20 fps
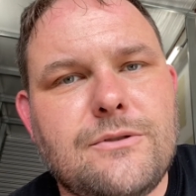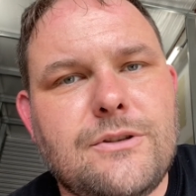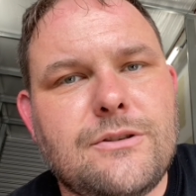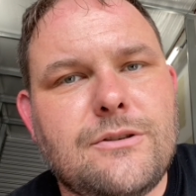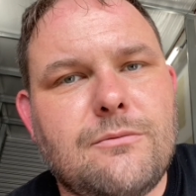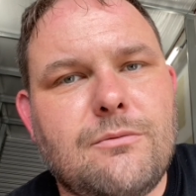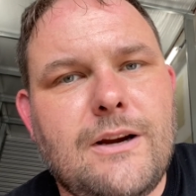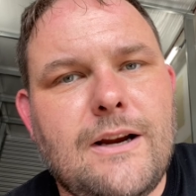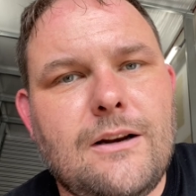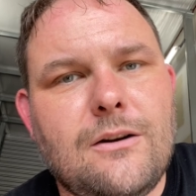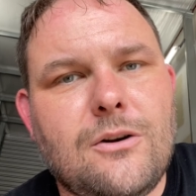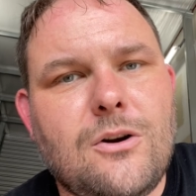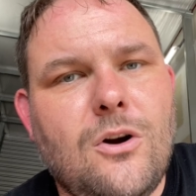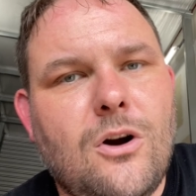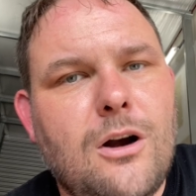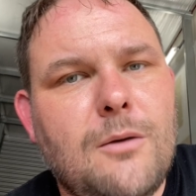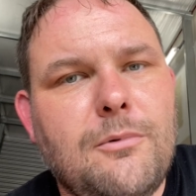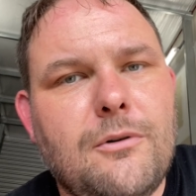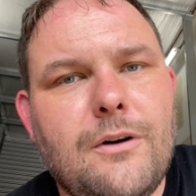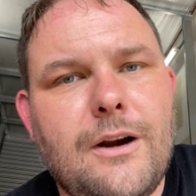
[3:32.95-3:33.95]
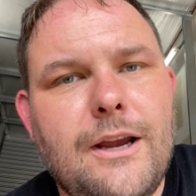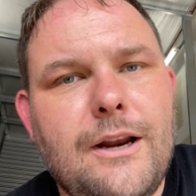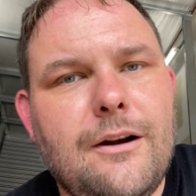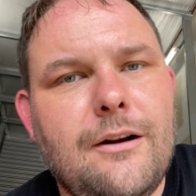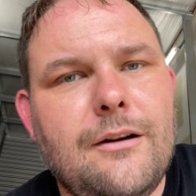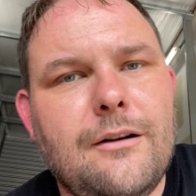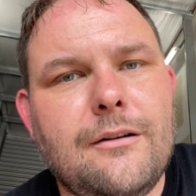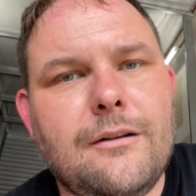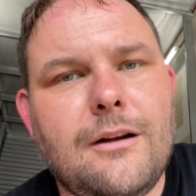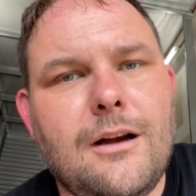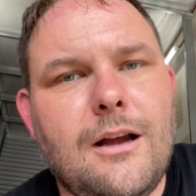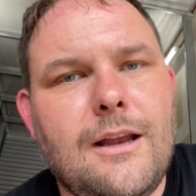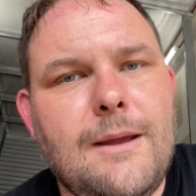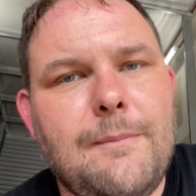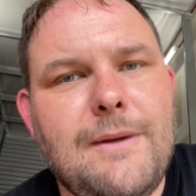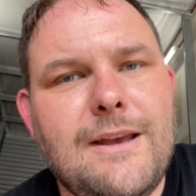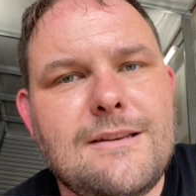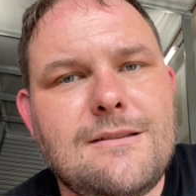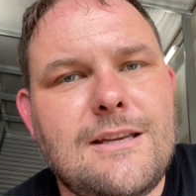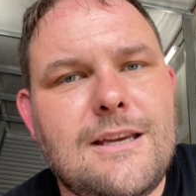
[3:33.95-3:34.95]
Just a regular carburetor,
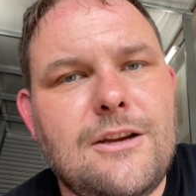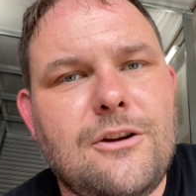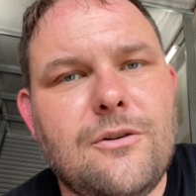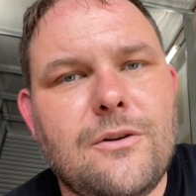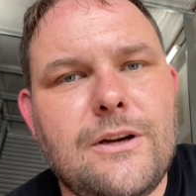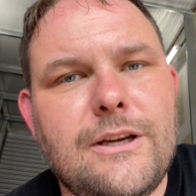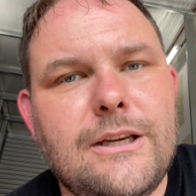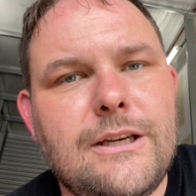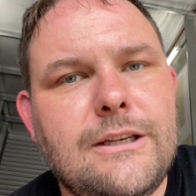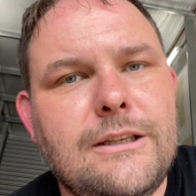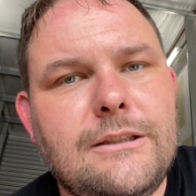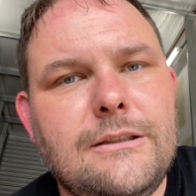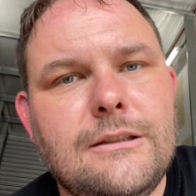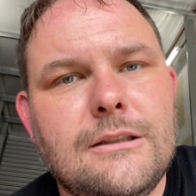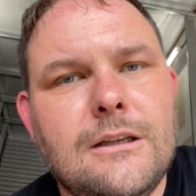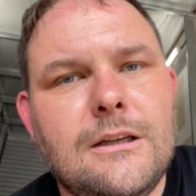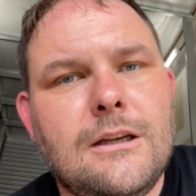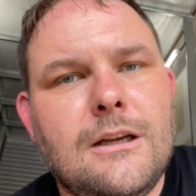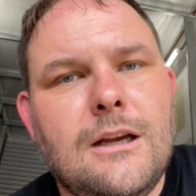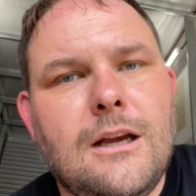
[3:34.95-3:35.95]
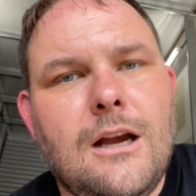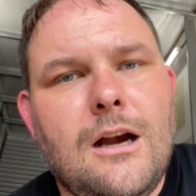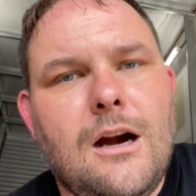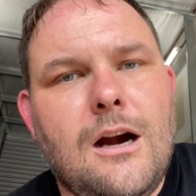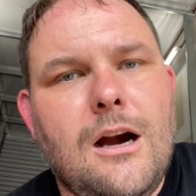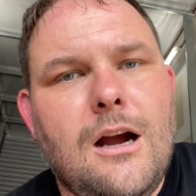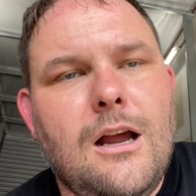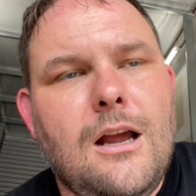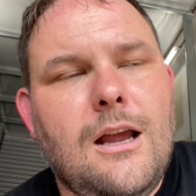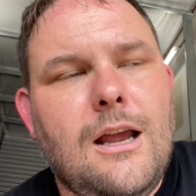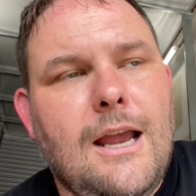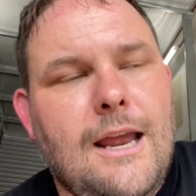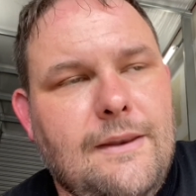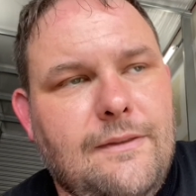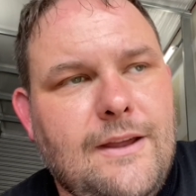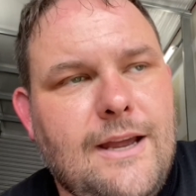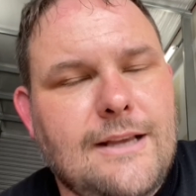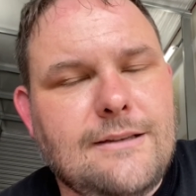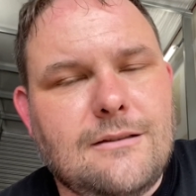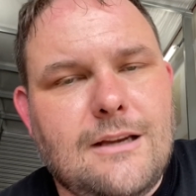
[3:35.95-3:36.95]
MSD grid, and
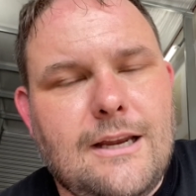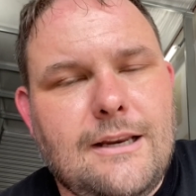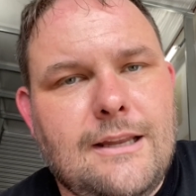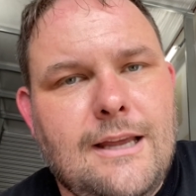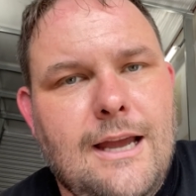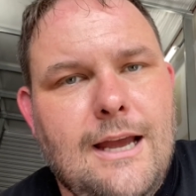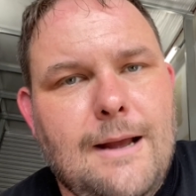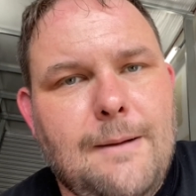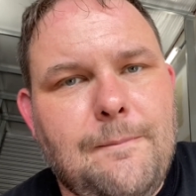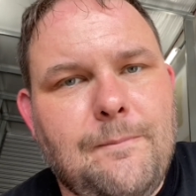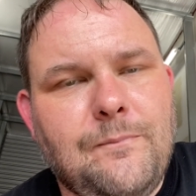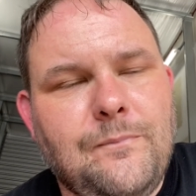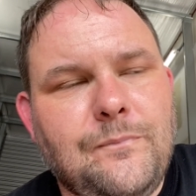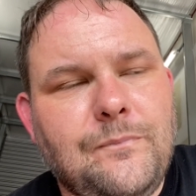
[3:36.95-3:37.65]
things like that.